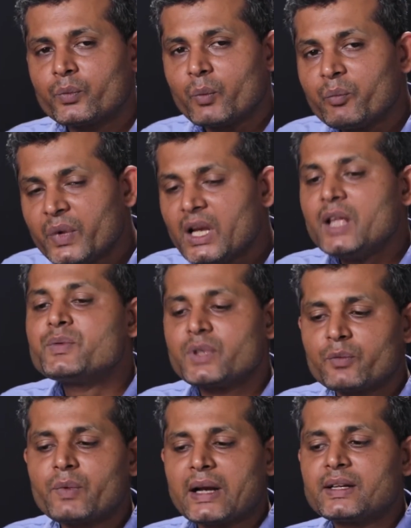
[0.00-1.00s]
beliefs or
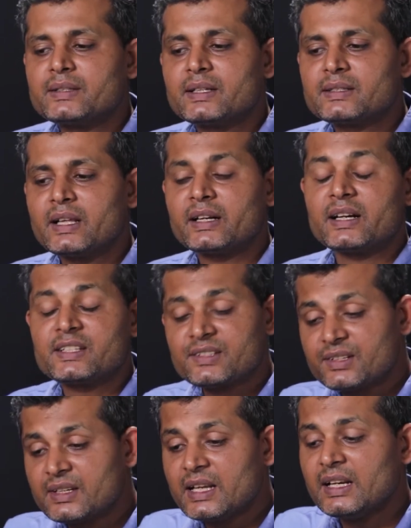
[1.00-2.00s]
practices that are
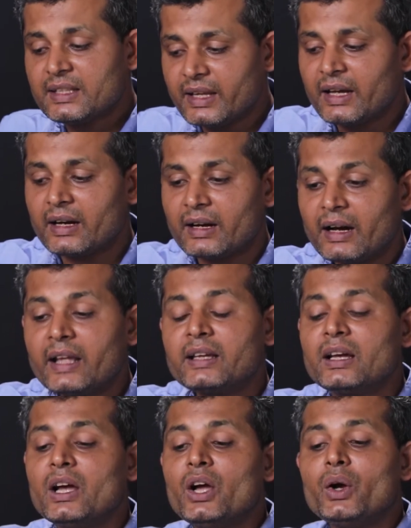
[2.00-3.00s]
still there,
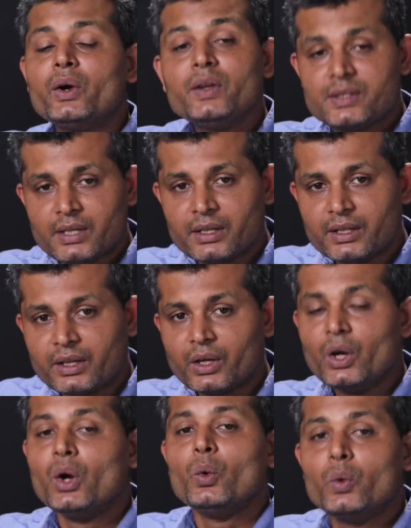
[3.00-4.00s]
like witch hunting.
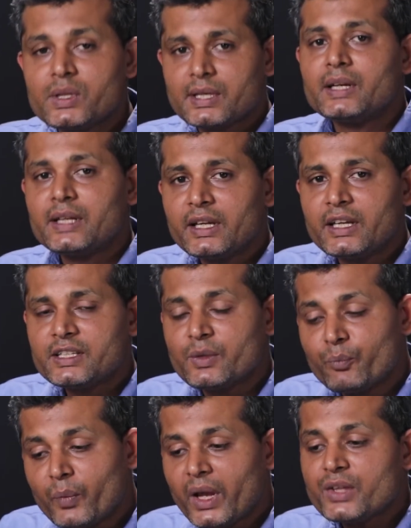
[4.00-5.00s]
Witch hunting is a
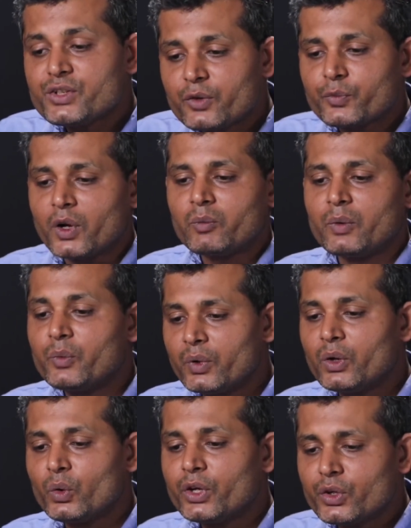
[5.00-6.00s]
major problem. If you
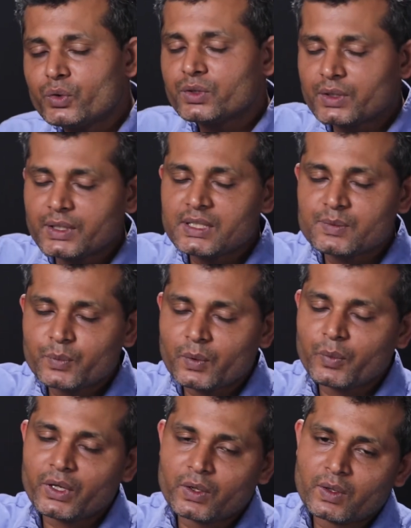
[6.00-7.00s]
look into this
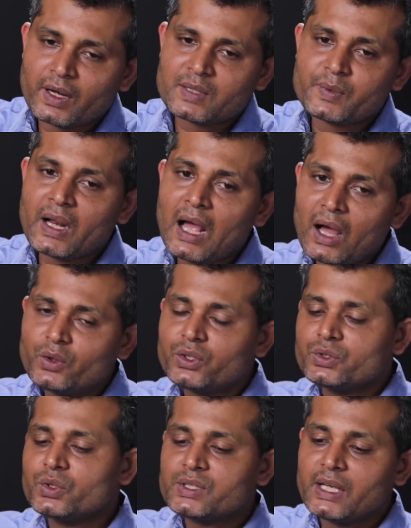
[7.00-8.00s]
particular aspect, how the
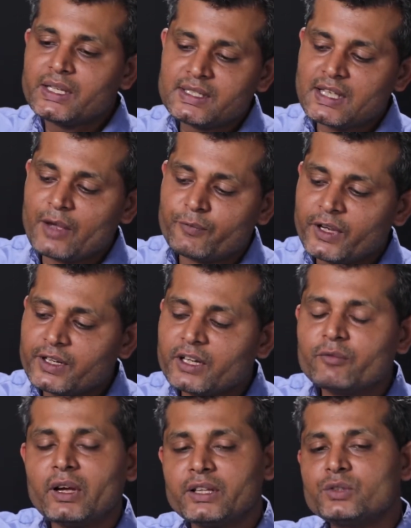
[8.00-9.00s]
society is affected
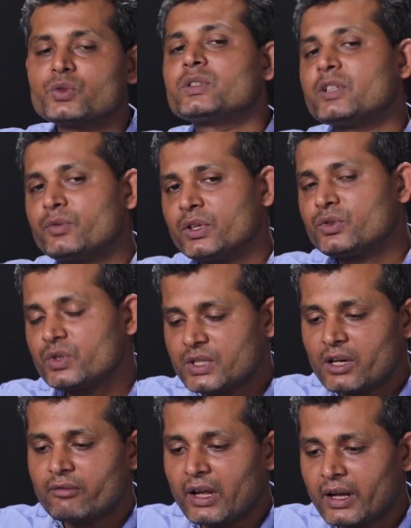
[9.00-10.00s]
by different
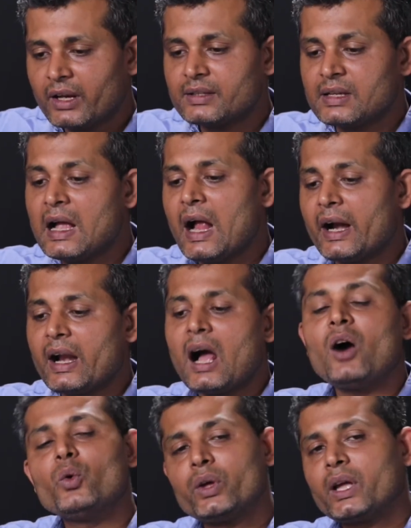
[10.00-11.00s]
social vagaries and
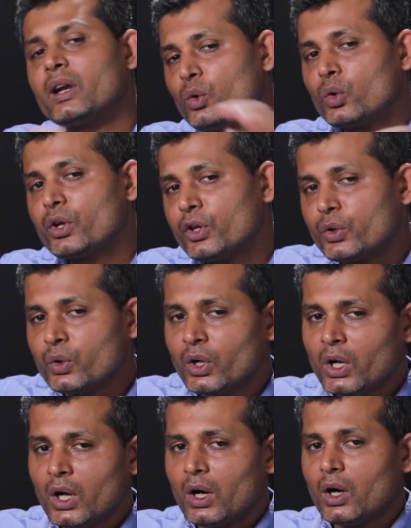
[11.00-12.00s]
how we can look into,
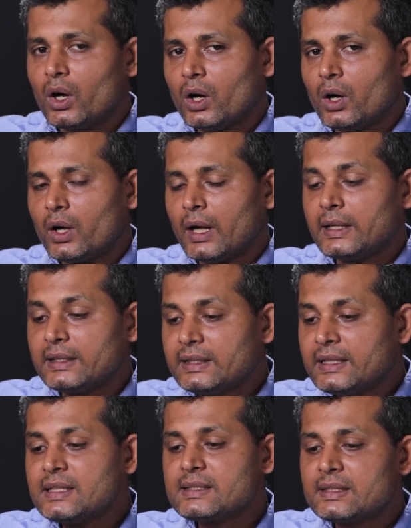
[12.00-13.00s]
and
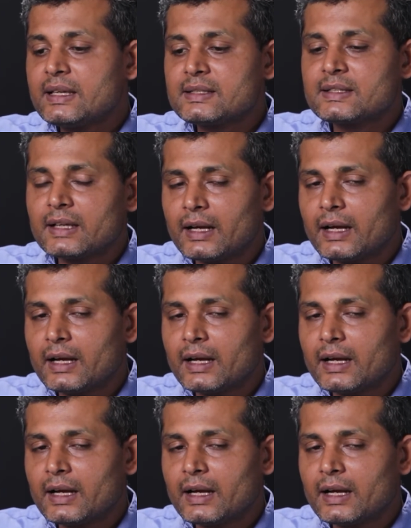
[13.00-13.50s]
these things